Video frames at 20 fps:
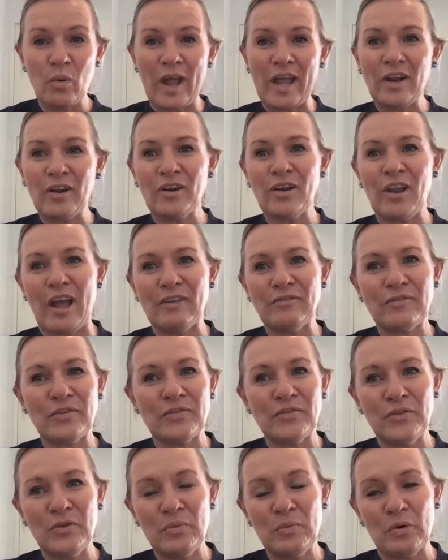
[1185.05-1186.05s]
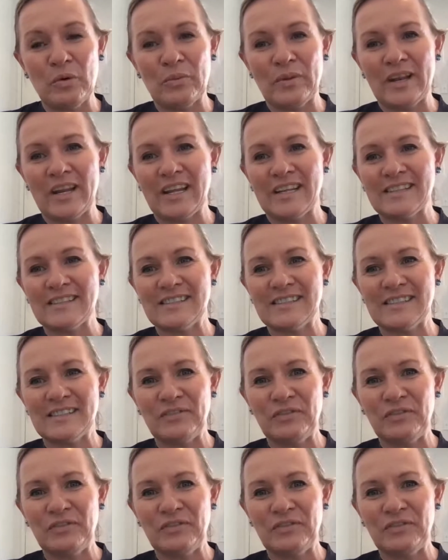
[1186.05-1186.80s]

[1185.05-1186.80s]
wait online for a few more minutes.